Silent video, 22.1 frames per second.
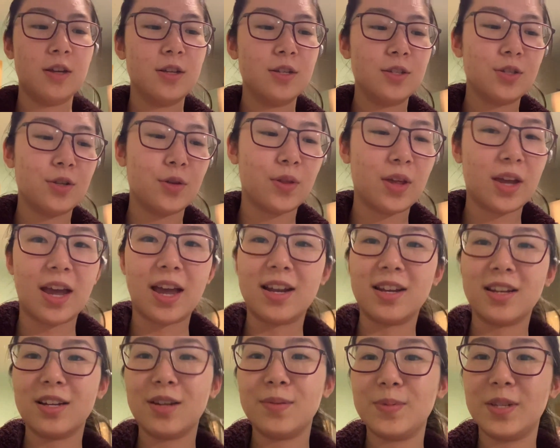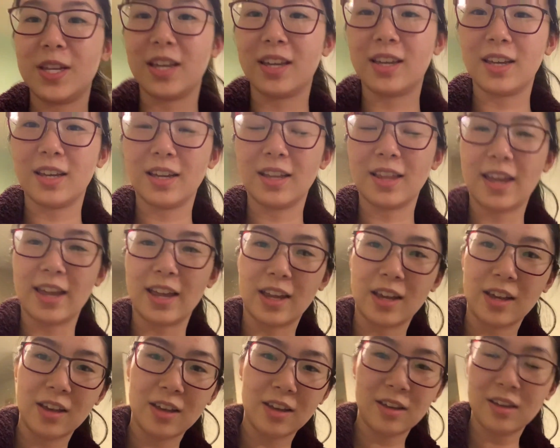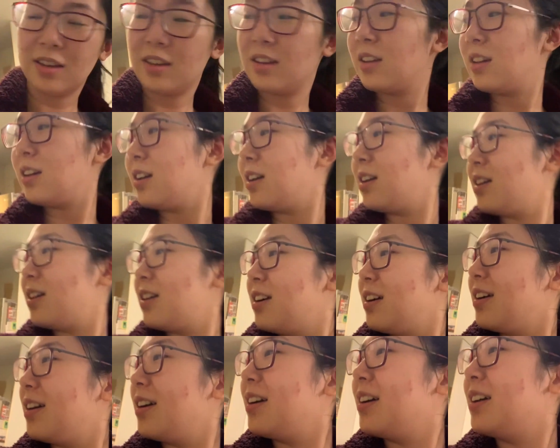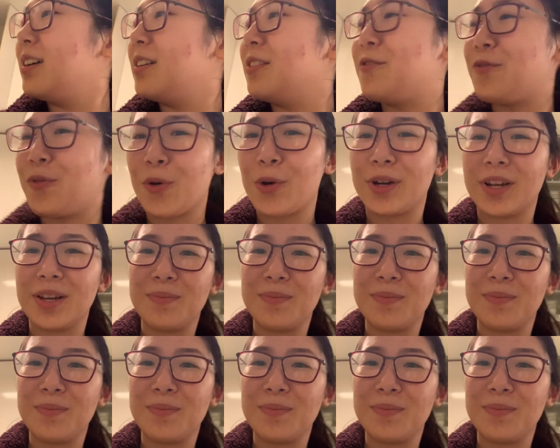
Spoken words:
So they ended up taking like 40